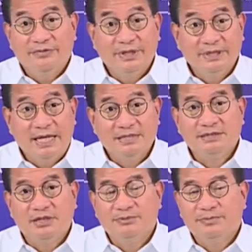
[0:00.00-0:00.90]
If it
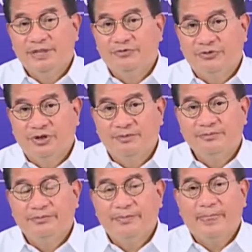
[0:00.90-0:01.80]
has not been
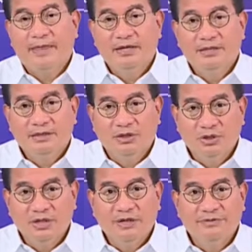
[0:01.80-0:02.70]
formed, the
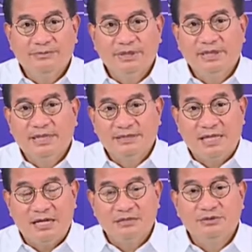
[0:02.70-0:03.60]
local government
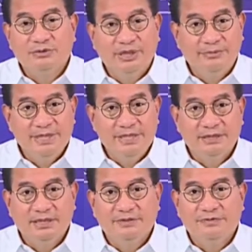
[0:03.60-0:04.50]
is asked to
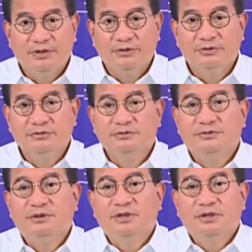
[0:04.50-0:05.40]
immediately follow
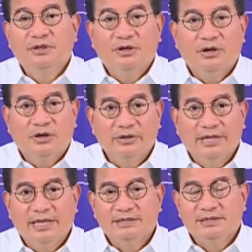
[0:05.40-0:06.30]

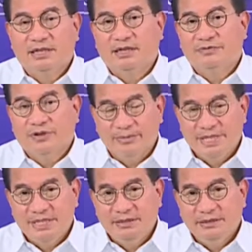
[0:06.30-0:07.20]
on its
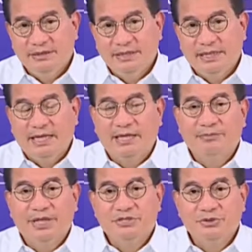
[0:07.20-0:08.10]
formation
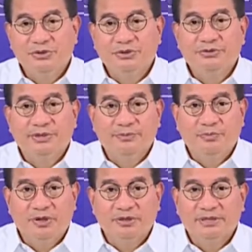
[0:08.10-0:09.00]
and make sure to
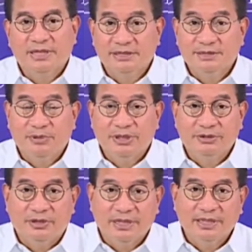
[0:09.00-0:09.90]
report its
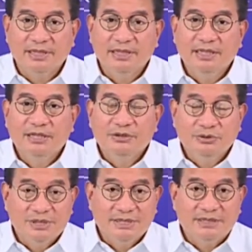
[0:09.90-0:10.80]
monitoring
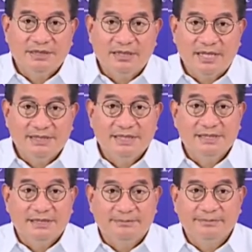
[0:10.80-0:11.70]
to a centralized
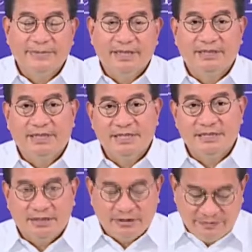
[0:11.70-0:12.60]
system in the
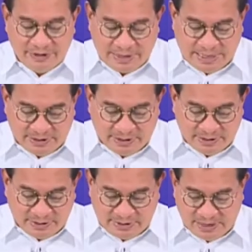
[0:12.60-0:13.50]
National
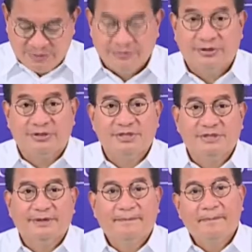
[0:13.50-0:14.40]
COVID-19 Task
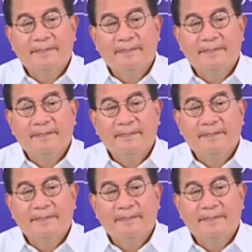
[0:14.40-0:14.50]
Force.